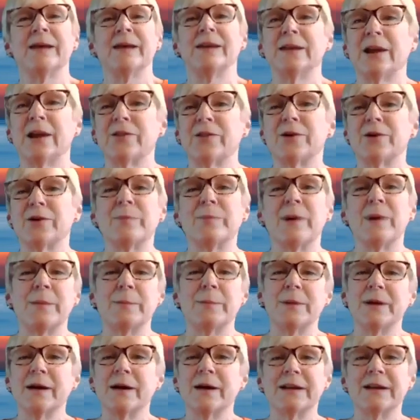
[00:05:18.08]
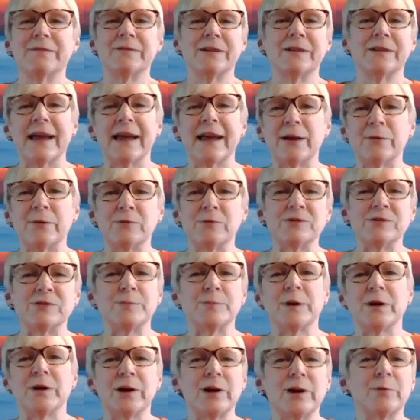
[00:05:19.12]
you know, there might be kind of a language
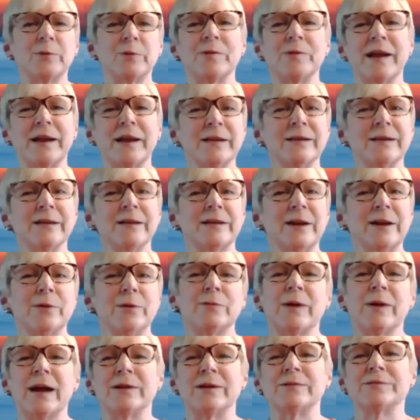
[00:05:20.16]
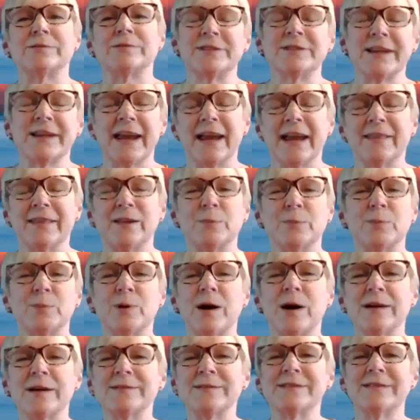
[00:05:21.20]
barrier where they don't understand the
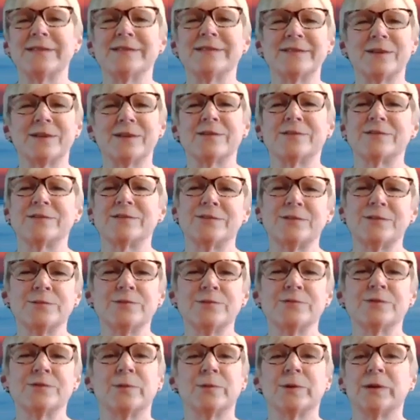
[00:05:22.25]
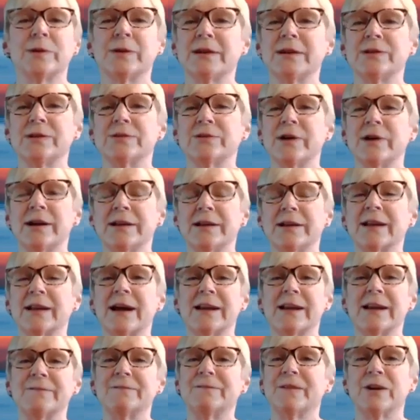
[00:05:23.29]
process. So the students are really trying to
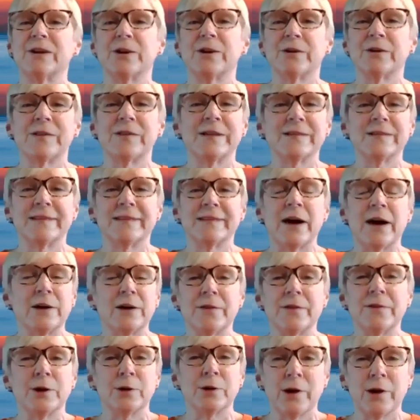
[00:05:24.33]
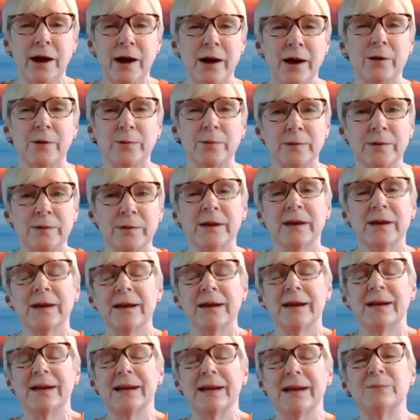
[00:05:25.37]
kind of figure this out on their own
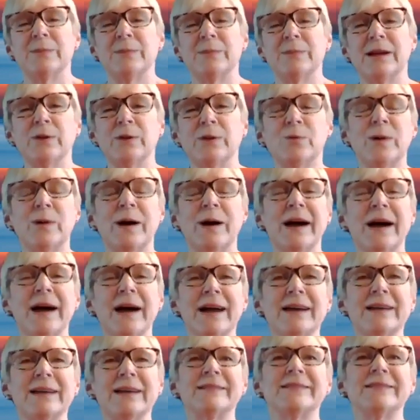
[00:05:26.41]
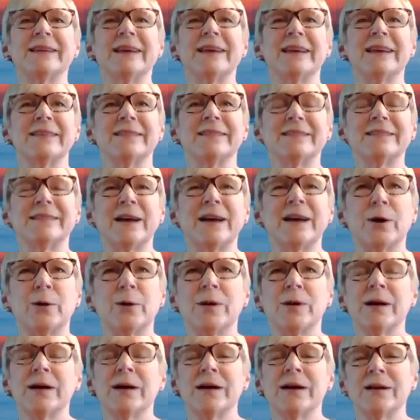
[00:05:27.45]
in many ways. And so
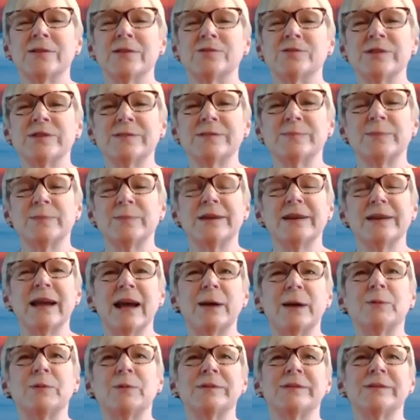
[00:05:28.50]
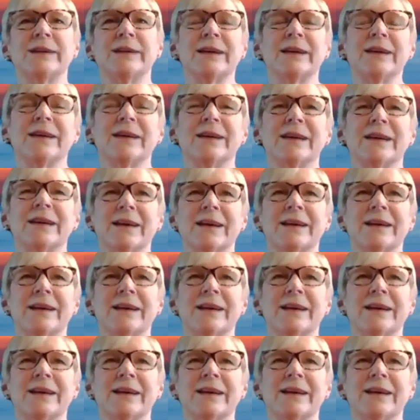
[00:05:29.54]
just being able to